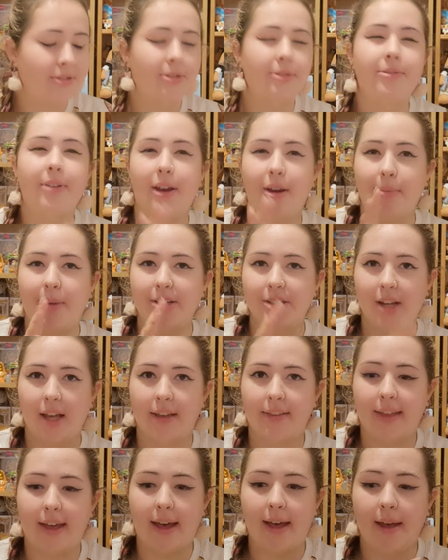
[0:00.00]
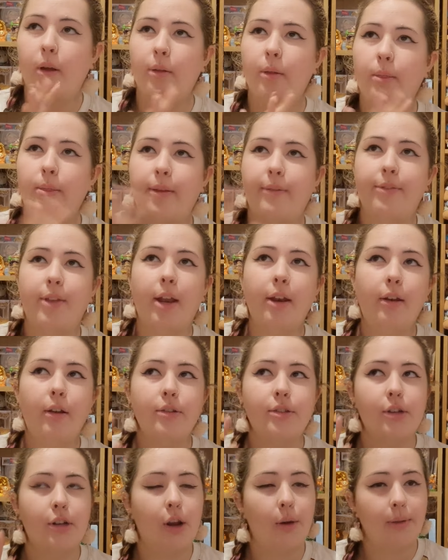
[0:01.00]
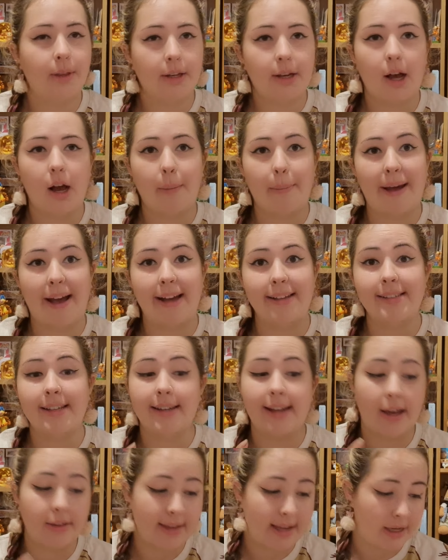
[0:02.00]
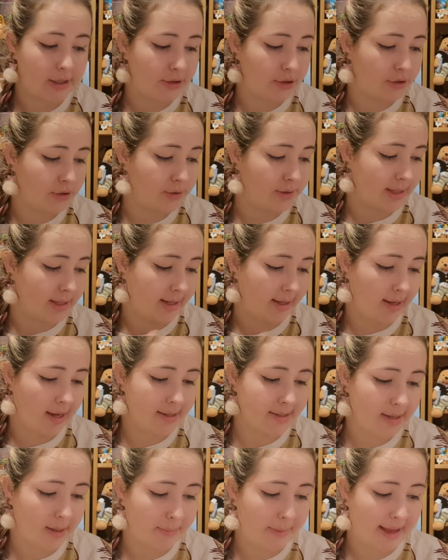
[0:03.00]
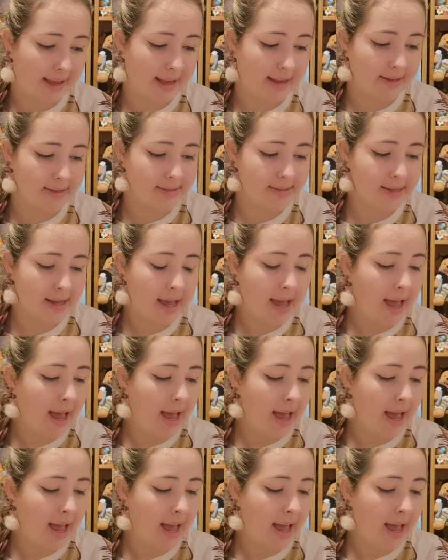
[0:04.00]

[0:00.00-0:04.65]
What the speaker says: do very much like that. They've done lots of glow-in-the-dark bags and now they're introducing light-up bags.